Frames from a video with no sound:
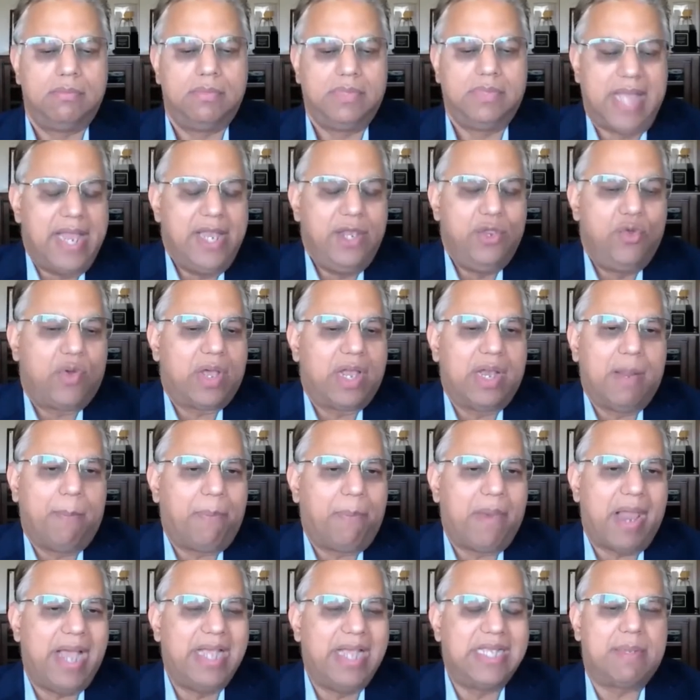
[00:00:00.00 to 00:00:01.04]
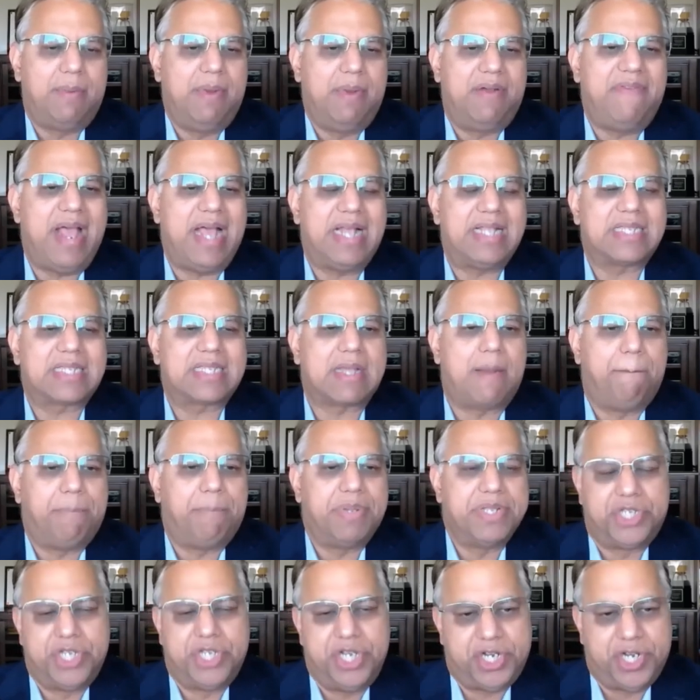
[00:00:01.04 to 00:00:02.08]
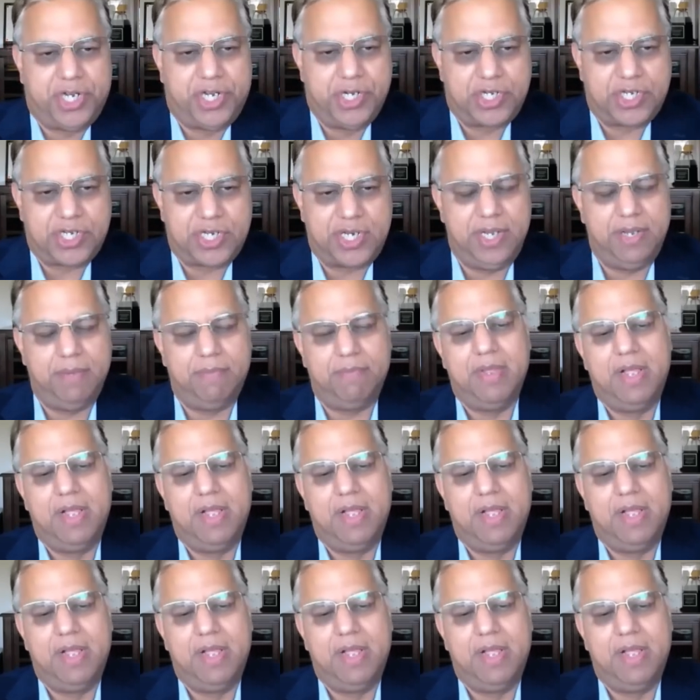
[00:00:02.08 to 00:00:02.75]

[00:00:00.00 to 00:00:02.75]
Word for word: then you can apply some advanced compensation scheme.